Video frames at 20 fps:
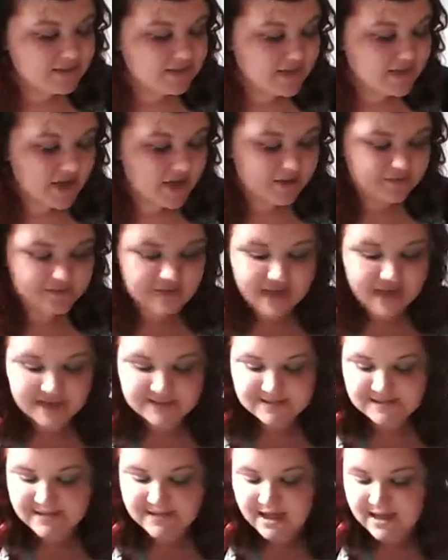So
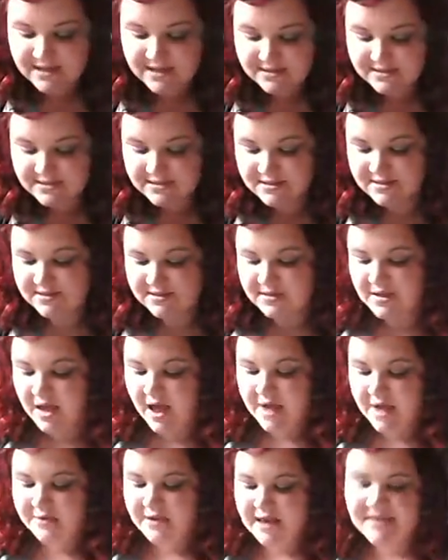that's that.
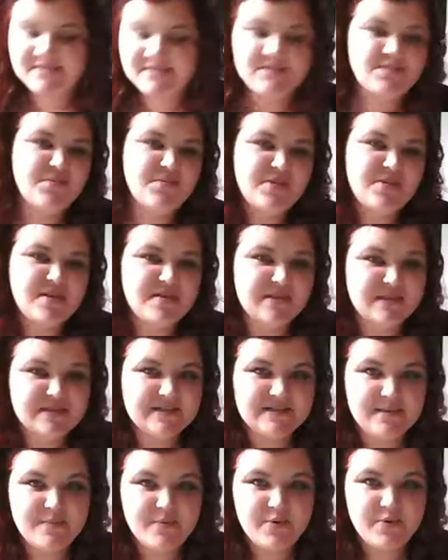Okay, some other
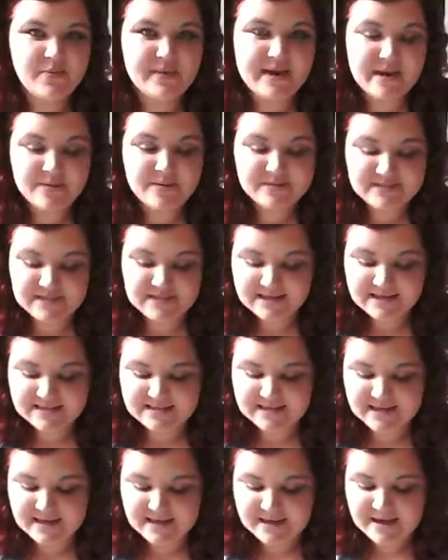things I bought when I was in
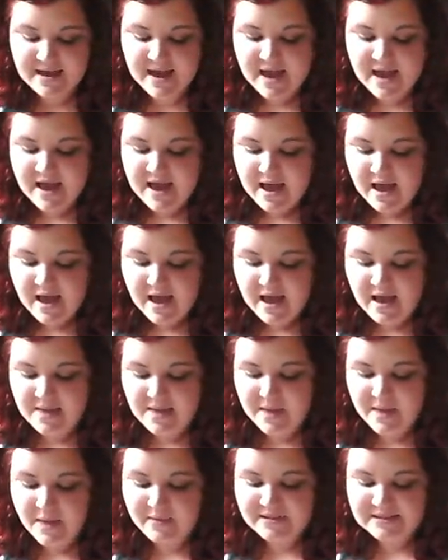Italy.
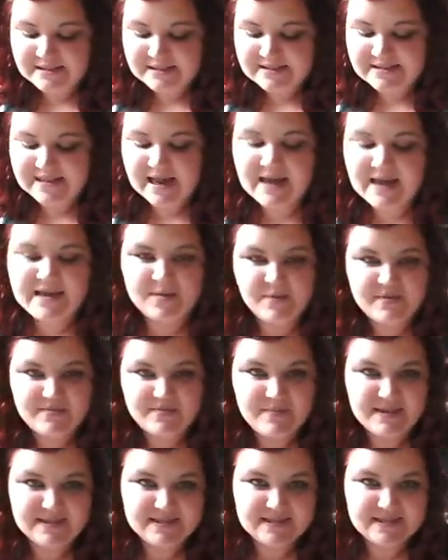I went to Siena with
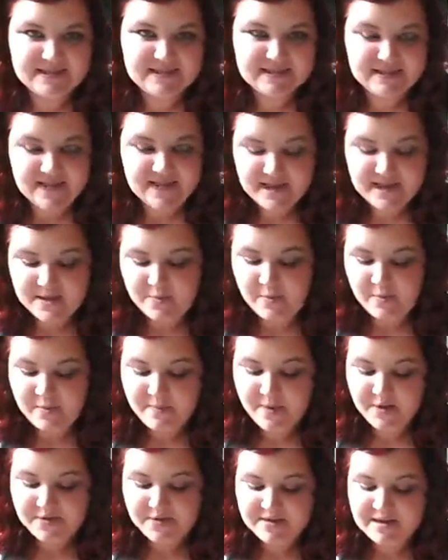my sister, and we
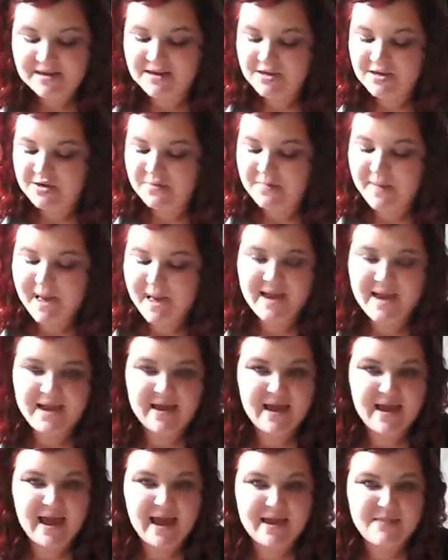both ended up
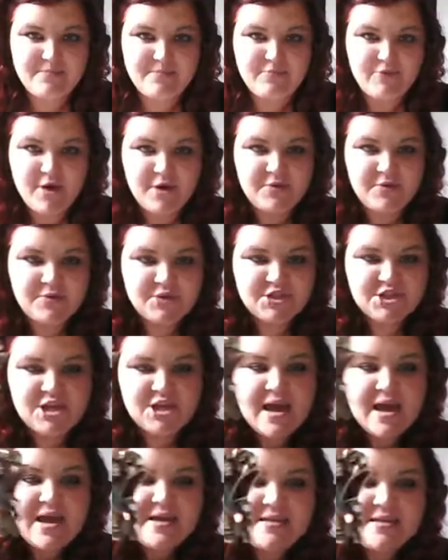buying a brooch.
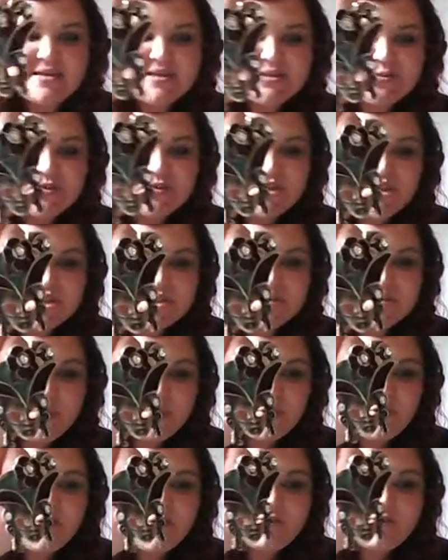This was just
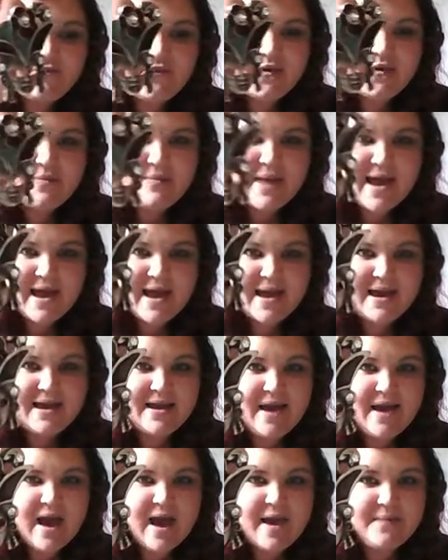bought from
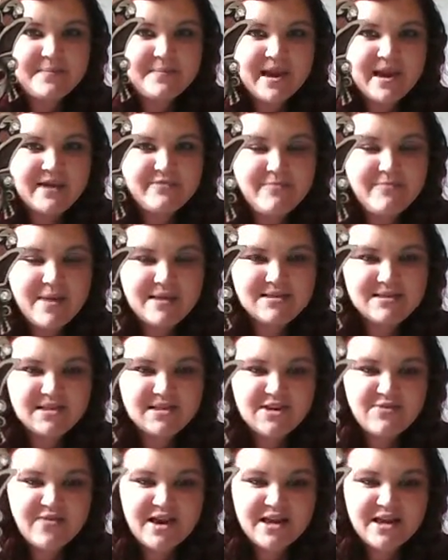a kind of
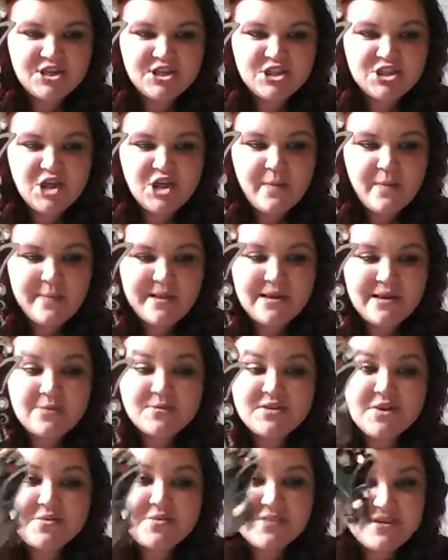masquerade shop, and it
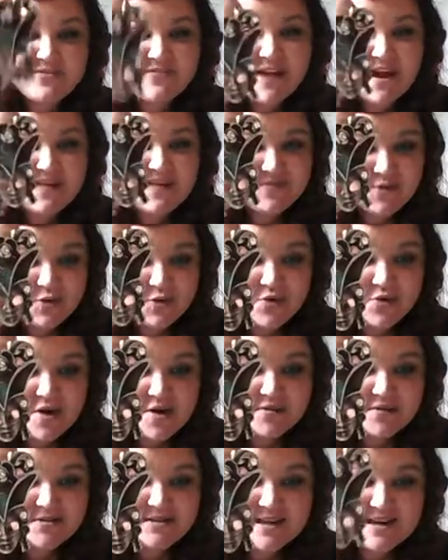was only
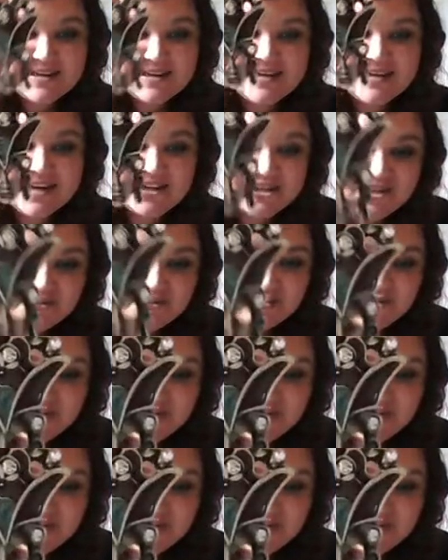€5, and it's actually